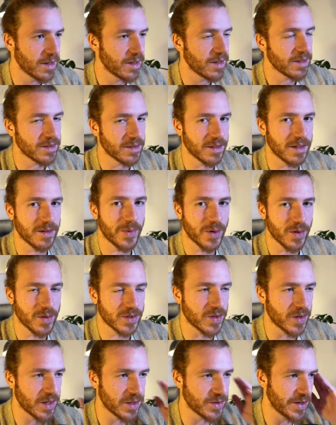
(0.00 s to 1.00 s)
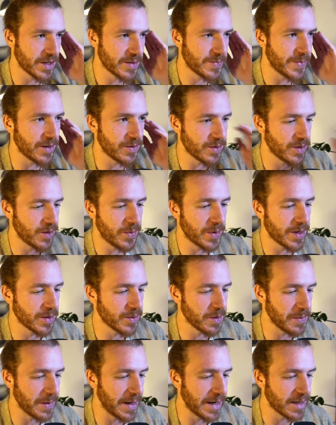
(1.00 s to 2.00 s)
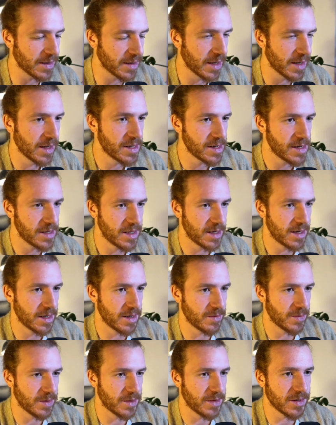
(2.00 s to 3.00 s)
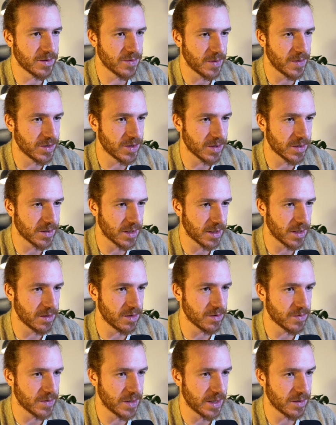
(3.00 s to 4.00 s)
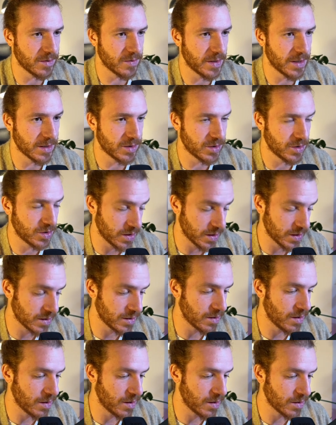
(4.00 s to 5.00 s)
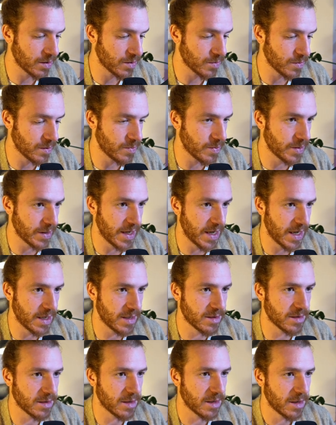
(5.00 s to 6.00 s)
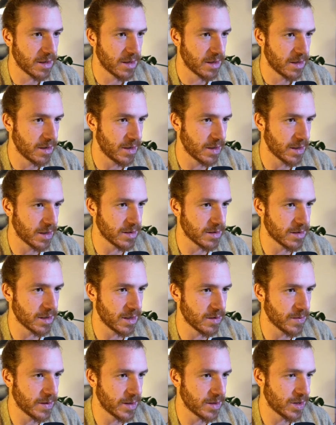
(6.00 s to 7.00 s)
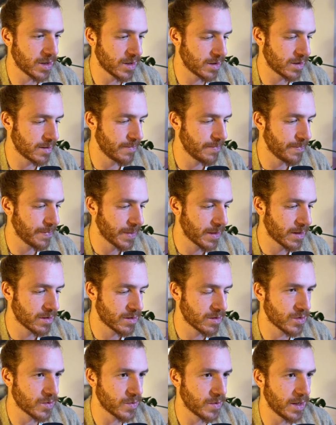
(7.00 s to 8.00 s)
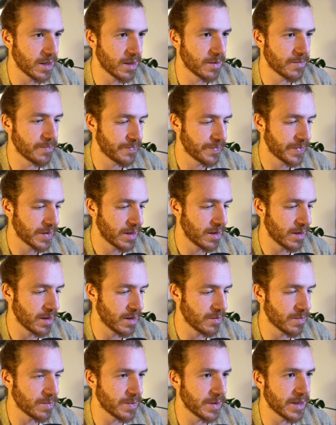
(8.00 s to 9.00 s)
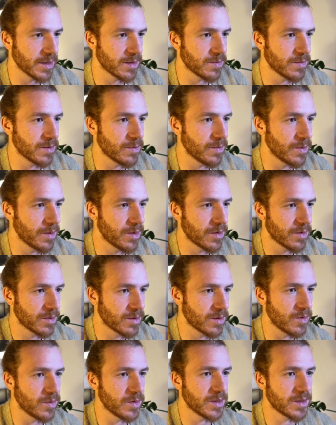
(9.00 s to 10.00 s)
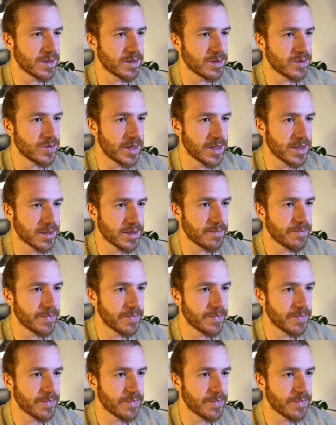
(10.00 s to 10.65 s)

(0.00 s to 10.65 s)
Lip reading: the bogus coin address, but I don't want to rewrite it. And then with this regex, I can use regex.replace, and I can say regex string, and I replace it with Tony's address.